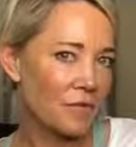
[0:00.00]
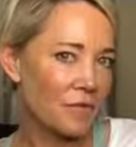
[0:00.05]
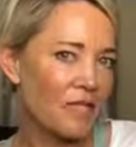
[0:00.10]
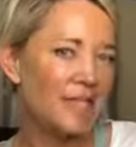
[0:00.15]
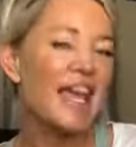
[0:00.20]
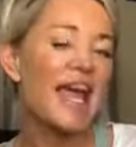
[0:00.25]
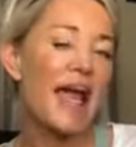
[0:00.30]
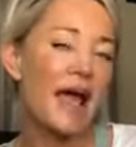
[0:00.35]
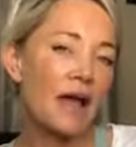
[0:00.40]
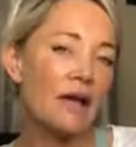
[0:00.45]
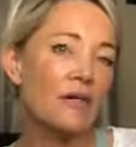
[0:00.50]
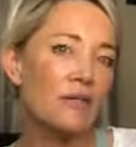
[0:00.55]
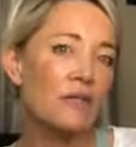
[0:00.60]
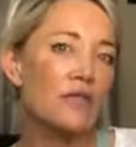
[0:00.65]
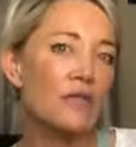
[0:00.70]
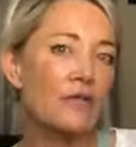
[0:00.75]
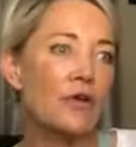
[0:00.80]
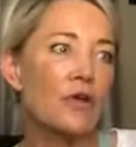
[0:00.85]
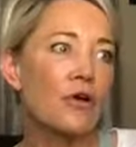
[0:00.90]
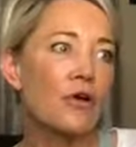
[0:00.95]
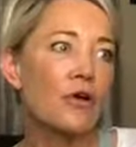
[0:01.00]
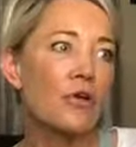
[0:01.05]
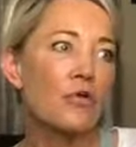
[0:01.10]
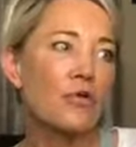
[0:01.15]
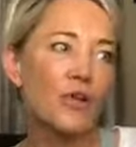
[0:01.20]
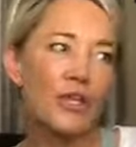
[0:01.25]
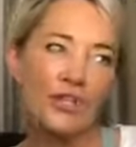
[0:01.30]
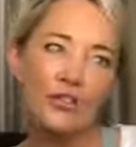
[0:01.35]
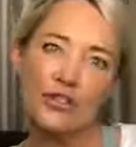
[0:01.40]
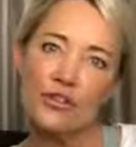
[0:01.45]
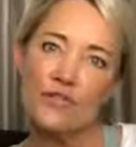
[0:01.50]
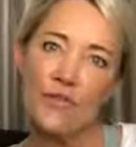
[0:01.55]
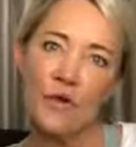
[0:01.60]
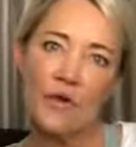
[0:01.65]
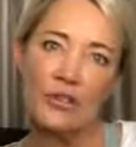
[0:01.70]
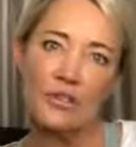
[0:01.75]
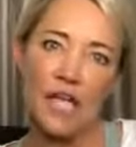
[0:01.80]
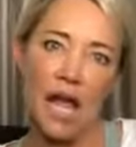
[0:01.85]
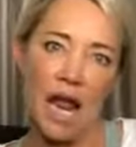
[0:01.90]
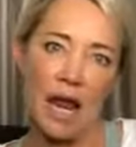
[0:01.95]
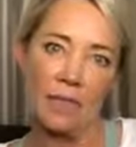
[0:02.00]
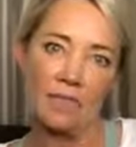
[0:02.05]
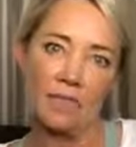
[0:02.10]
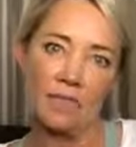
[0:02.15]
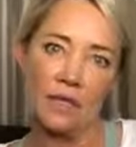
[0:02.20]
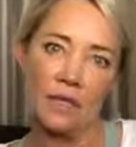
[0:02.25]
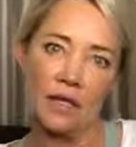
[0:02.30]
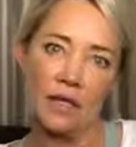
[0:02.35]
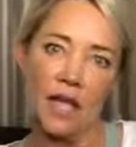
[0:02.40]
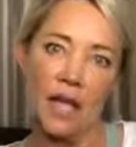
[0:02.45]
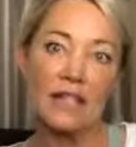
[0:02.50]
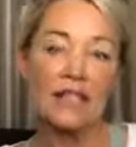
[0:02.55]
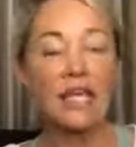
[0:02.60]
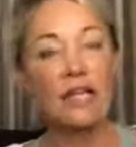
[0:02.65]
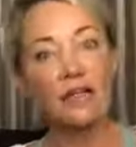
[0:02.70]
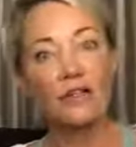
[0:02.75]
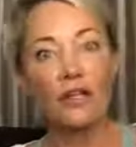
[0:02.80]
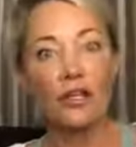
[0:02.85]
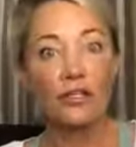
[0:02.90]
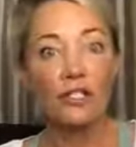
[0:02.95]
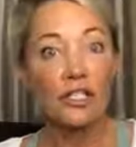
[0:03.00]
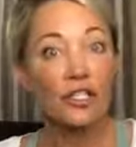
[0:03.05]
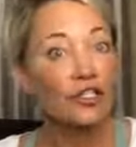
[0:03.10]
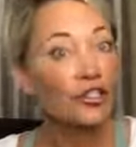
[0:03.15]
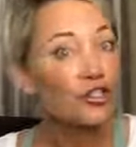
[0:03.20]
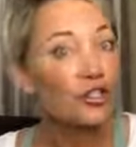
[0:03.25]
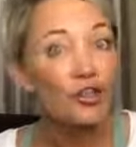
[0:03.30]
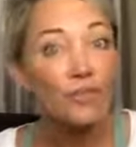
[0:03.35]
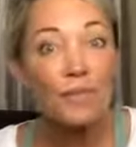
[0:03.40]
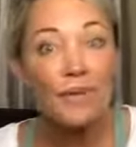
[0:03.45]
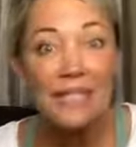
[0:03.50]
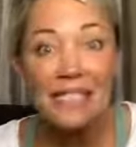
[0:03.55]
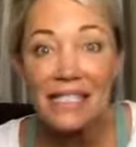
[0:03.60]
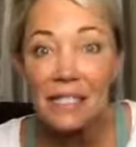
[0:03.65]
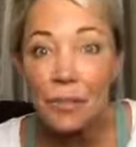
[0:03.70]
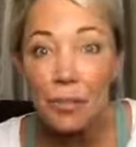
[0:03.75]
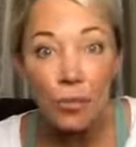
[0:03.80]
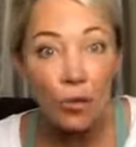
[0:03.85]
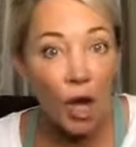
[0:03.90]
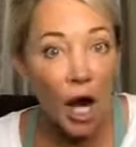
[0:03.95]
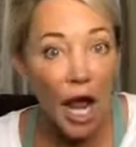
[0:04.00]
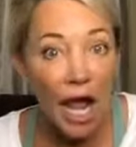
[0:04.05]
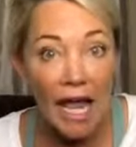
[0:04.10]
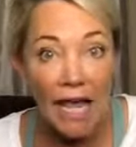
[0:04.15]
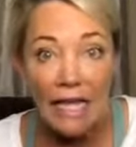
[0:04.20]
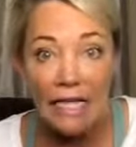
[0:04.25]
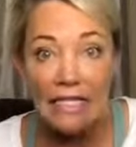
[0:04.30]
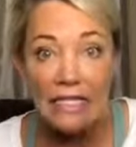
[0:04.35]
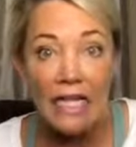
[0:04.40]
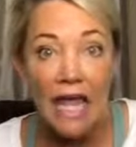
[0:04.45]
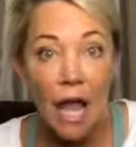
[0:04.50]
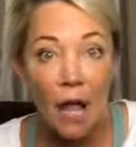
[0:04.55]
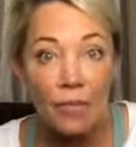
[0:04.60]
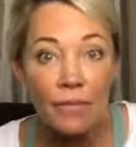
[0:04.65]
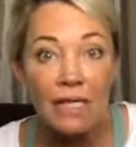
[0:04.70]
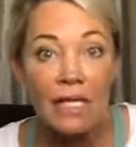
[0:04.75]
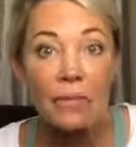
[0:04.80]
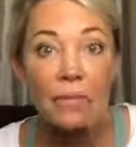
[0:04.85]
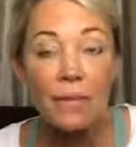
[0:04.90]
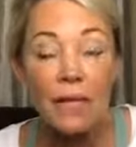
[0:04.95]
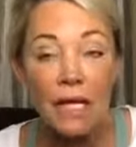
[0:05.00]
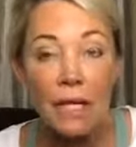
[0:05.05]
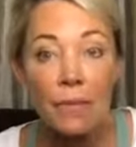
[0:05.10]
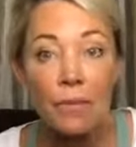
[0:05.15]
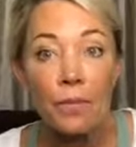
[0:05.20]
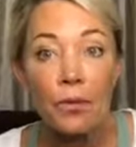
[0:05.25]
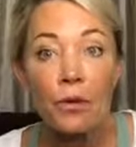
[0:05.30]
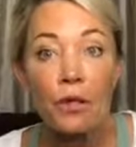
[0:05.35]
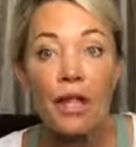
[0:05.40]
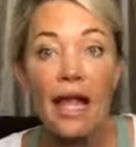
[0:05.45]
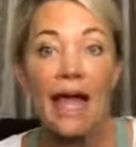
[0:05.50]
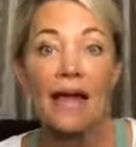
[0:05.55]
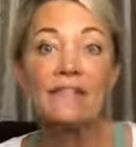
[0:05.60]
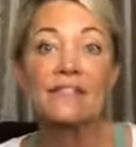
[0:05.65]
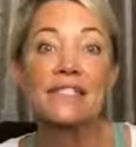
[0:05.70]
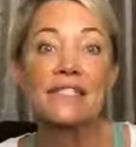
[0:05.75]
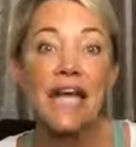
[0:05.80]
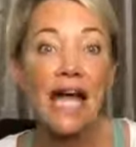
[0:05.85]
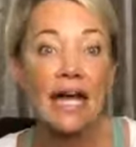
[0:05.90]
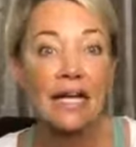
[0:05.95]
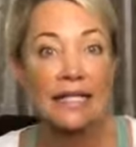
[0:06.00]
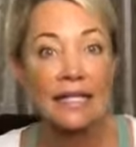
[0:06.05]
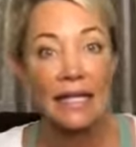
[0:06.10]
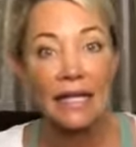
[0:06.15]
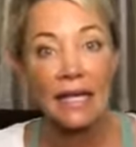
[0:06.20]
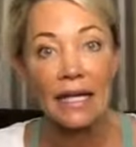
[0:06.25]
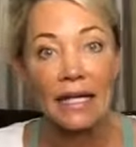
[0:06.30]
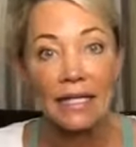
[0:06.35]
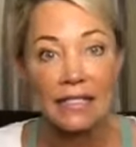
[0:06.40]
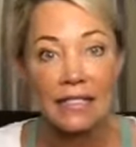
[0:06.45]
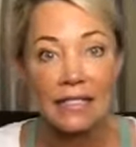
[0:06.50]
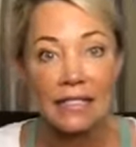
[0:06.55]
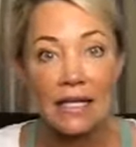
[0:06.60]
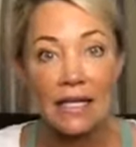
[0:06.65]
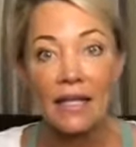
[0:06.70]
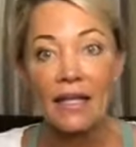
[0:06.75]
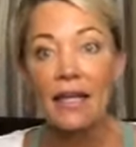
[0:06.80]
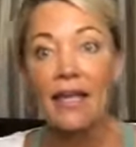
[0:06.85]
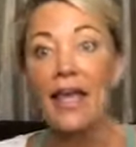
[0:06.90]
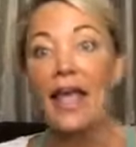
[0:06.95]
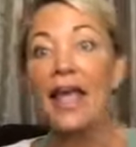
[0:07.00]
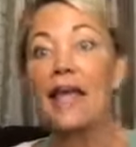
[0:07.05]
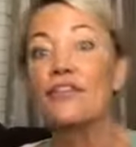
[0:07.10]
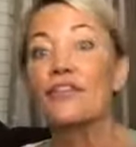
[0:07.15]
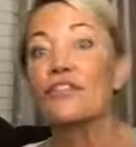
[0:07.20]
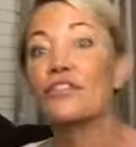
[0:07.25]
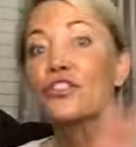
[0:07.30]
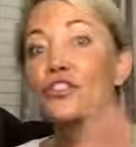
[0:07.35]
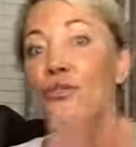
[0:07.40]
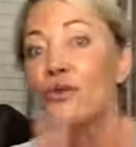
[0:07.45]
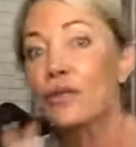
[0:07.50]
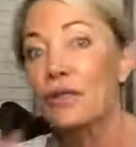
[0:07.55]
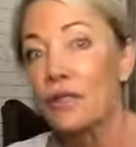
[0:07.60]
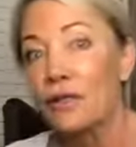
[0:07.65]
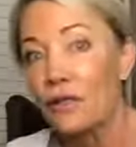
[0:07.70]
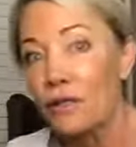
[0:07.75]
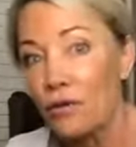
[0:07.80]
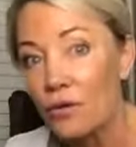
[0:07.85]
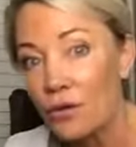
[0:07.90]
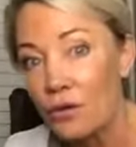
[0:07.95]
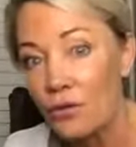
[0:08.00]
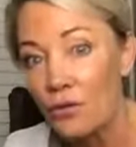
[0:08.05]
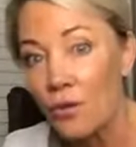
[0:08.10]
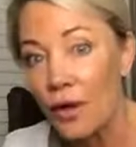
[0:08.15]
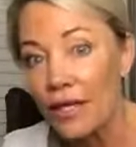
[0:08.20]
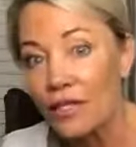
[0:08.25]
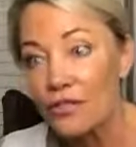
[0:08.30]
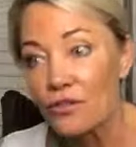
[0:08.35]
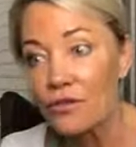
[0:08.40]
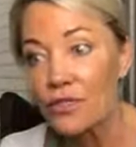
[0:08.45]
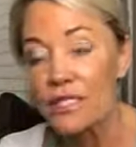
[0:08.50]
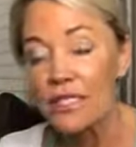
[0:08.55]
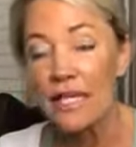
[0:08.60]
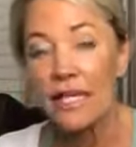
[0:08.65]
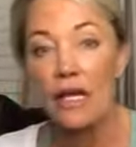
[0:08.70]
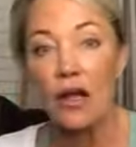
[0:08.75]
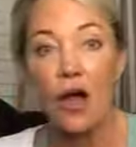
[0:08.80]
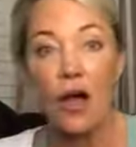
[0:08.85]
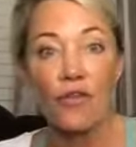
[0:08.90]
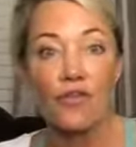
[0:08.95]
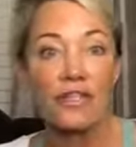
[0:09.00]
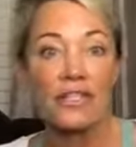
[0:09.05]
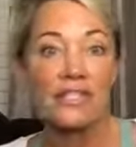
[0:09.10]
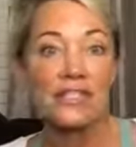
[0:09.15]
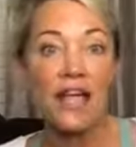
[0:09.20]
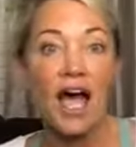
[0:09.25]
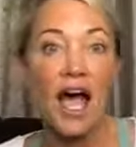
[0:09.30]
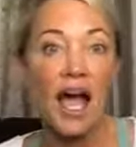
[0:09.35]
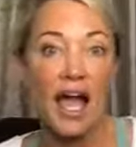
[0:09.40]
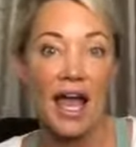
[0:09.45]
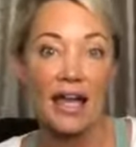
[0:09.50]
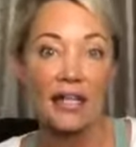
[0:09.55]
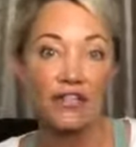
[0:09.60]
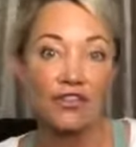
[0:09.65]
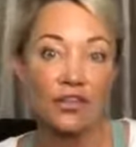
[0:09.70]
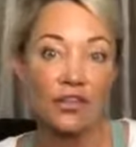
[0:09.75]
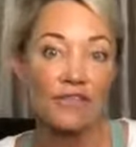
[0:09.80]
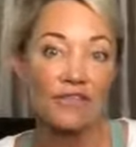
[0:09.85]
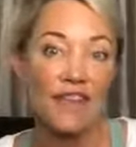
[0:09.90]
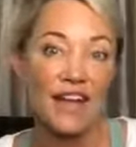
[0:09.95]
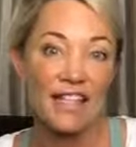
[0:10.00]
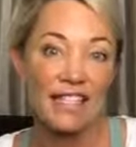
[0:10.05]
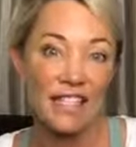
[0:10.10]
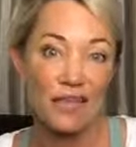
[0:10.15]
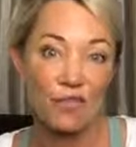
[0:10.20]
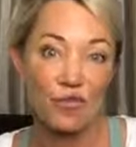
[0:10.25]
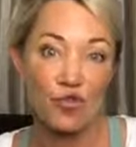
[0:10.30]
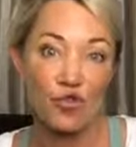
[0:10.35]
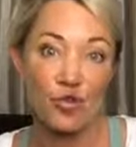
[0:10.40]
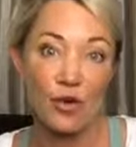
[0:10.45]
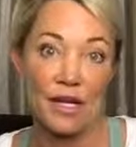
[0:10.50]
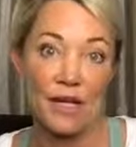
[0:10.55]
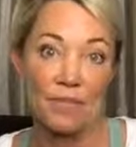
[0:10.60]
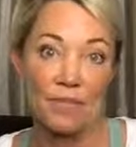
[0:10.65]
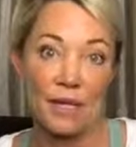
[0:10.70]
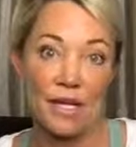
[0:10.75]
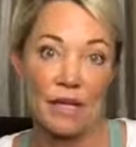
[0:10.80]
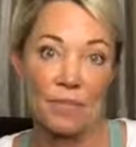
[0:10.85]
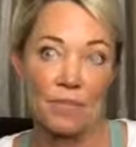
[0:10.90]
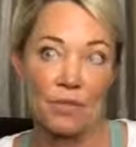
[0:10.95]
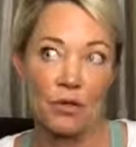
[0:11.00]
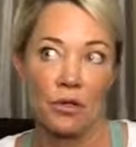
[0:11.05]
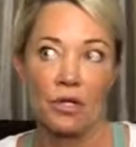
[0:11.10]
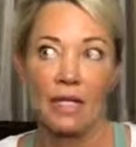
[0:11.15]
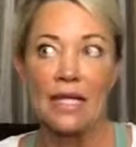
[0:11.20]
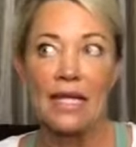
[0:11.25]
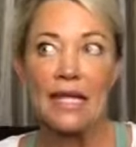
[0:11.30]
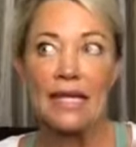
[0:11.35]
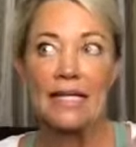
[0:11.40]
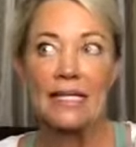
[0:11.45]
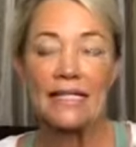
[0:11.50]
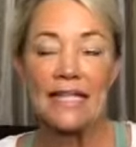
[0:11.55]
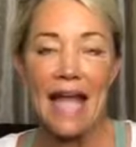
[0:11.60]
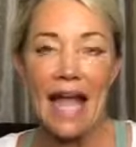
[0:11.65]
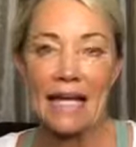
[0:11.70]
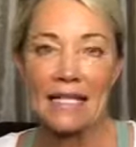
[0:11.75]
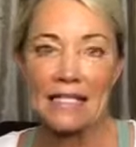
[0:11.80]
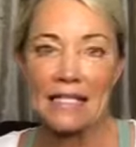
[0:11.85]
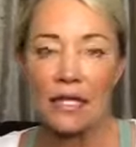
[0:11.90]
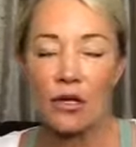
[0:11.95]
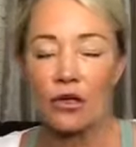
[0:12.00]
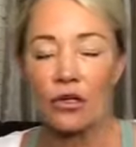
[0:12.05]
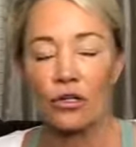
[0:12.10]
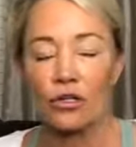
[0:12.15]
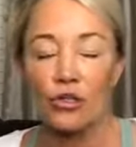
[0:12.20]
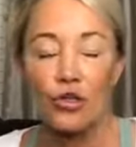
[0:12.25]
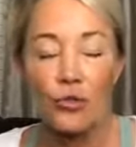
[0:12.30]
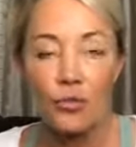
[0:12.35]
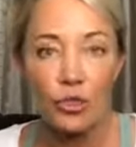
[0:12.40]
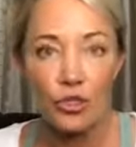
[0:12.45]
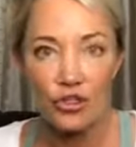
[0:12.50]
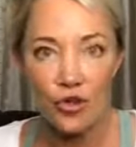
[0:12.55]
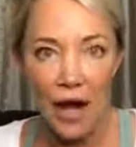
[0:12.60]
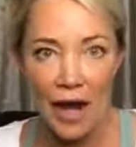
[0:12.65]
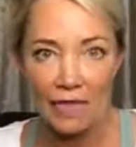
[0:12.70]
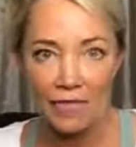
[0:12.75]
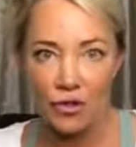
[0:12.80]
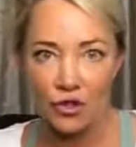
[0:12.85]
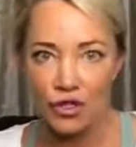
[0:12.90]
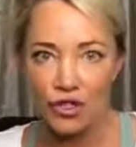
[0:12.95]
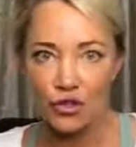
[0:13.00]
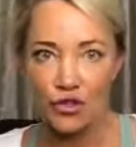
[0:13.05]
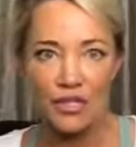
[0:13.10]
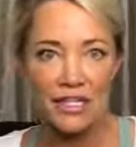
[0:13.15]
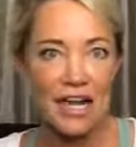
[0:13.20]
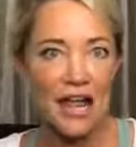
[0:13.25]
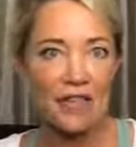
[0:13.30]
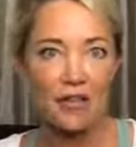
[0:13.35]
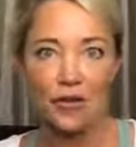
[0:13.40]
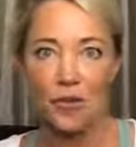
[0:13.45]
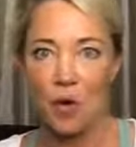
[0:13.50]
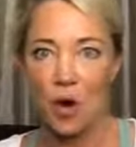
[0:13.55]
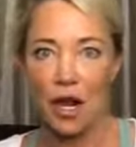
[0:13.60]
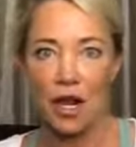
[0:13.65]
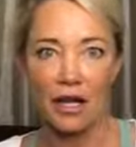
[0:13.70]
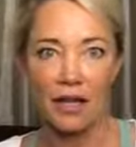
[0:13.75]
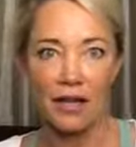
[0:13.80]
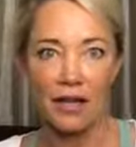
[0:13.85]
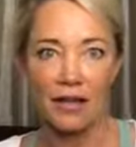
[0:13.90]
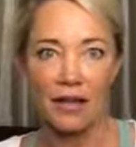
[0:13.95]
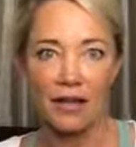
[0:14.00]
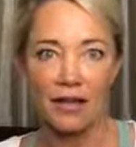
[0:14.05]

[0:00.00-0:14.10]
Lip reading: Yeah. What do you do full-time? And then you'd be surprised how many people have side gigs and they're doing the waitressing on the side. You can find some great people, taxi or Uber drivers or another one.